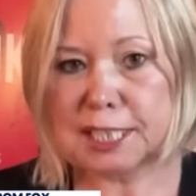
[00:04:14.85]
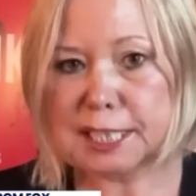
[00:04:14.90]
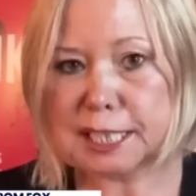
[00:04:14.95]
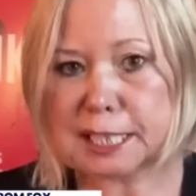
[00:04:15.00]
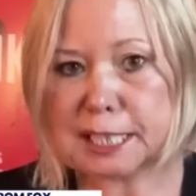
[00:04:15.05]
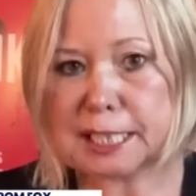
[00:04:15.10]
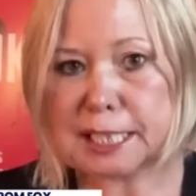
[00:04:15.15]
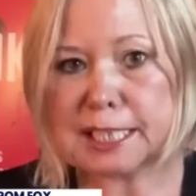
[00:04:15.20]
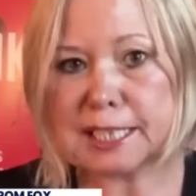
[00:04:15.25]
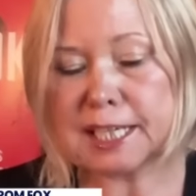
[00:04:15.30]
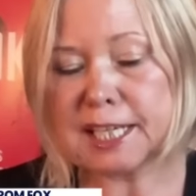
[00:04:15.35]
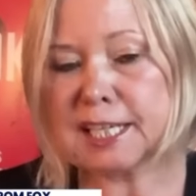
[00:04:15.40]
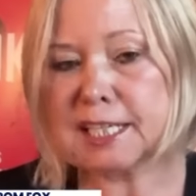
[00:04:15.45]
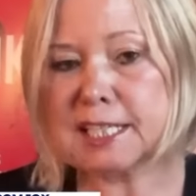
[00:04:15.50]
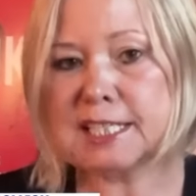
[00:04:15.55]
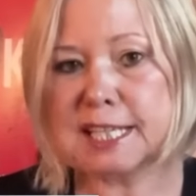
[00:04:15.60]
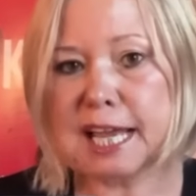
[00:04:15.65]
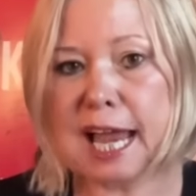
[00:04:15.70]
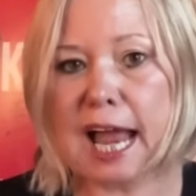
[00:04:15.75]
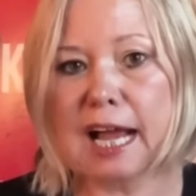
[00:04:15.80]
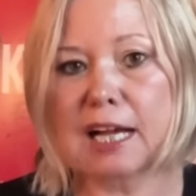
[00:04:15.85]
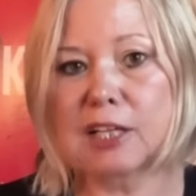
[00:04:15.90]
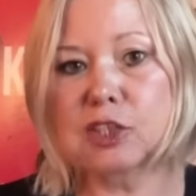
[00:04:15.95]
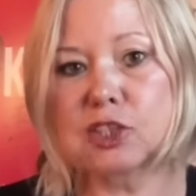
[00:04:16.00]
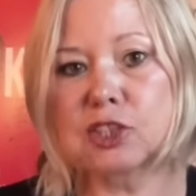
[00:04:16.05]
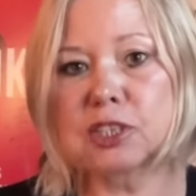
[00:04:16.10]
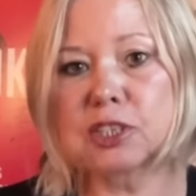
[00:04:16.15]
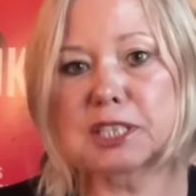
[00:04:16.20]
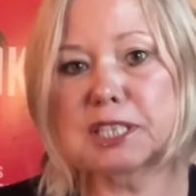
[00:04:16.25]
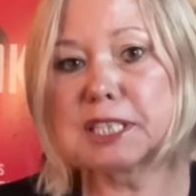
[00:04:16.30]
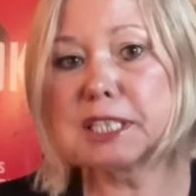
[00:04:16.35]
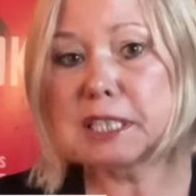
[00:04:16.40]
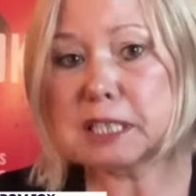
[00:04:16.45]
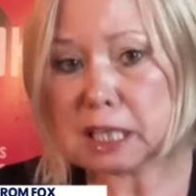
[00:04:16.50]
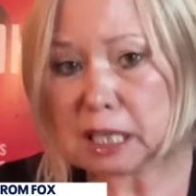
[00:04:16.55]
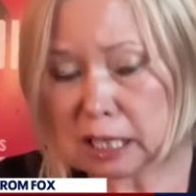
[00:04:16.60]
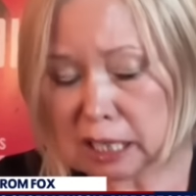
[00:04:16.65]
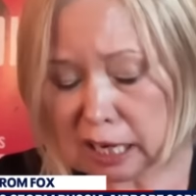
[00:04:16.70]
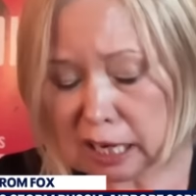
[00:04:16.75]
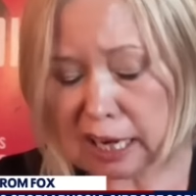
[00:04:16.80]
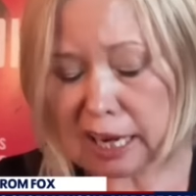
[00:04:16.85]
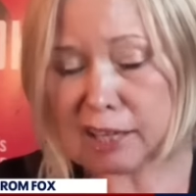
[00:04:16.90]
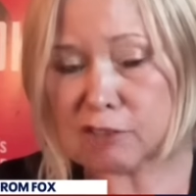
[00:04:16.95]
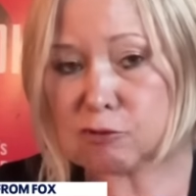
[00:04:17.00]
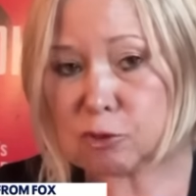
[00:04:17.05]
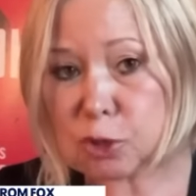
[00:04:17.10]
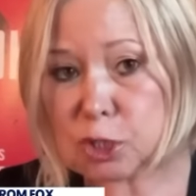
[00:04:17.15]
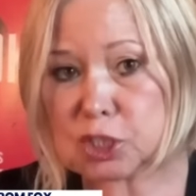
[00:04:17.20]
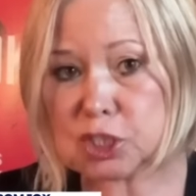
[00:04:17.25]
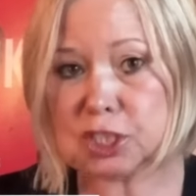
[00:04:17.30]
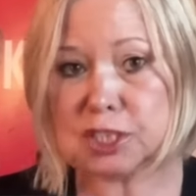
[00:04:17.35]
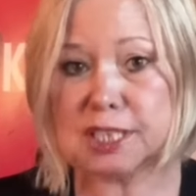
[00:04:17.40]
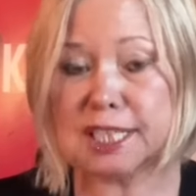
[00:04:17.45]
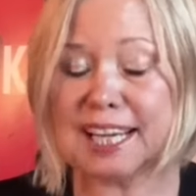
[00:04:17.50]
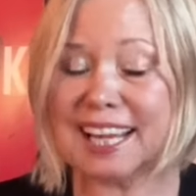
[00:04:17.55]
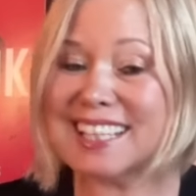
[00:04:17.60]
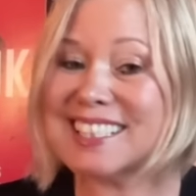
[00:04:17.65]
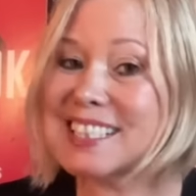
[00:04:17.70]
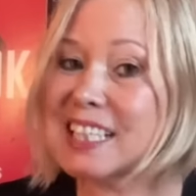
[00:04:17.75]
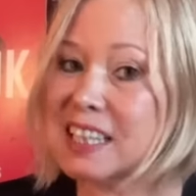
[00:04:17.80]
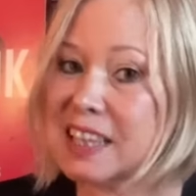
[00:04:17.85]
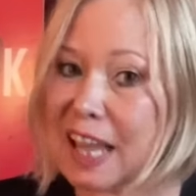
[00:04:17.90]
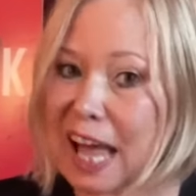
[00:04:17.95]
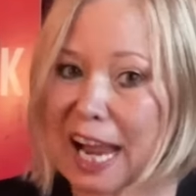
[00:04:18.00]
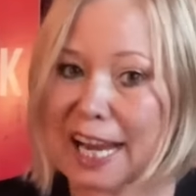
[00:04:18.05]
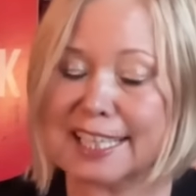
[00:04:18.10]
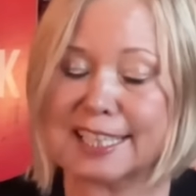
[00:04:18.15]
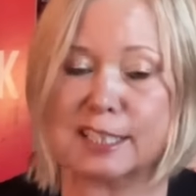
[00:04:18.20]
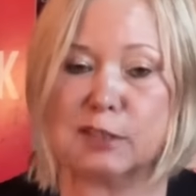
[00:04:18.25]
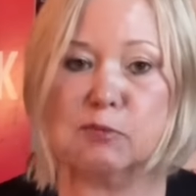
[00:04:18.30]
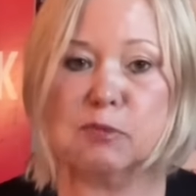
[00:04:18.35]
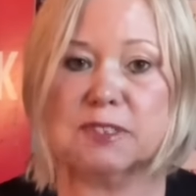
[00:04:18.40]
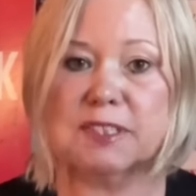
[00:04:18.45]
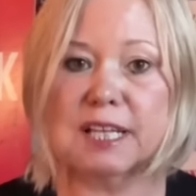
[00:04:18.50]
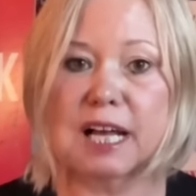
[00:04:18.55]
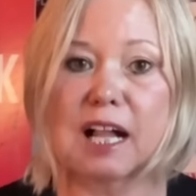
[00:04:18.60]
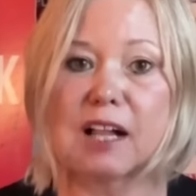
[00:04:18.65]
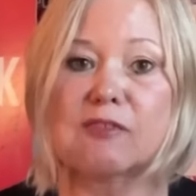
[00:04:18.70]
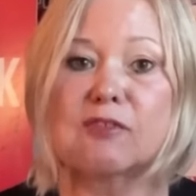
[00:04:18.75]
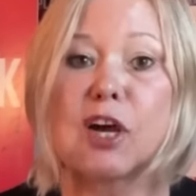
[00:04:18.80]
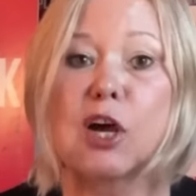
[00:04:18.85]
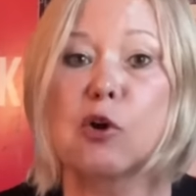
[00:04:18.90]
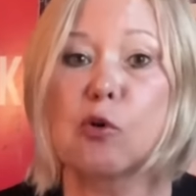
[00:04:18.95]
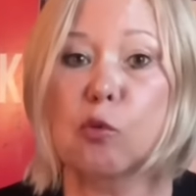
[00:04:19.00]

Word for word: He is actually, uh, unfortunately, has aligned himself